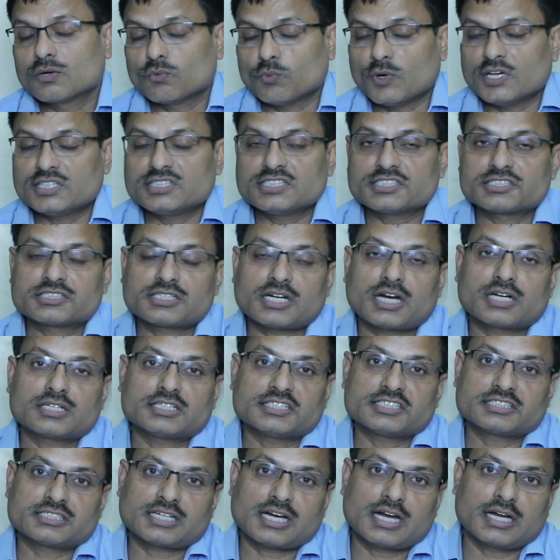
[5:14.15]
when they
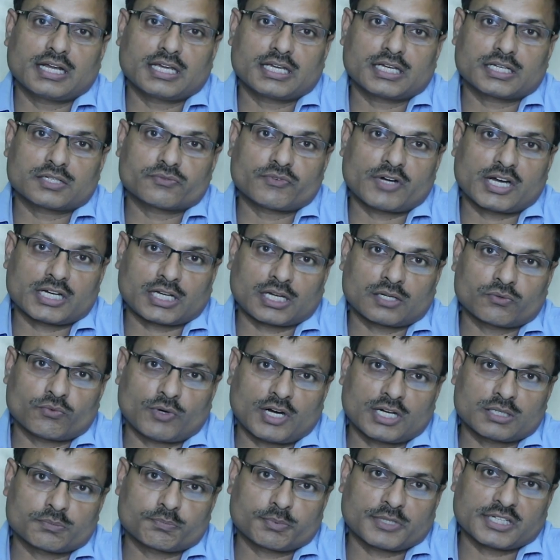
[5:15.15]
start standing and walking,
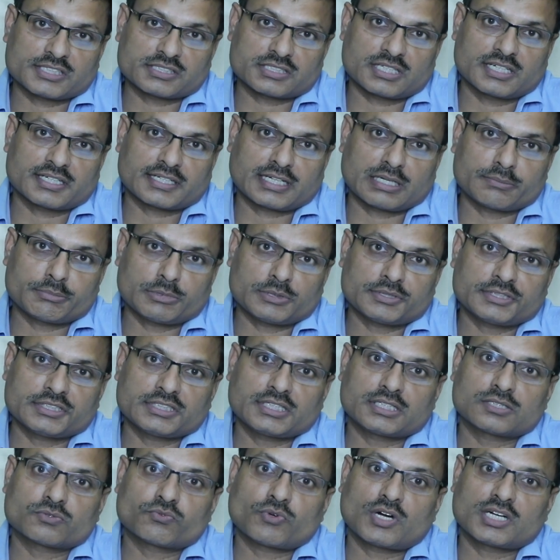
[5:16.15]
what functional capability
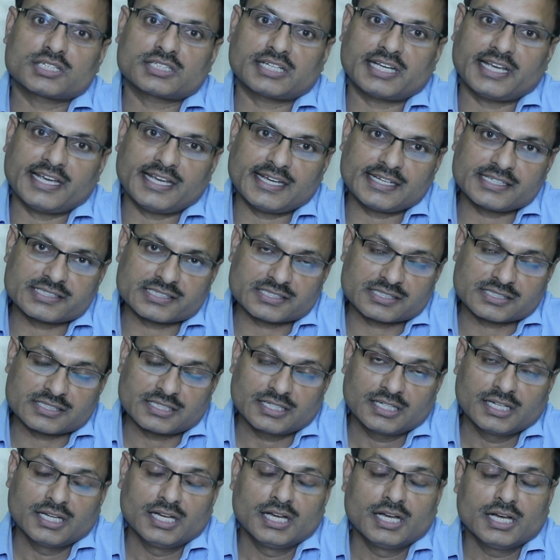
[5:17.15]
at what age,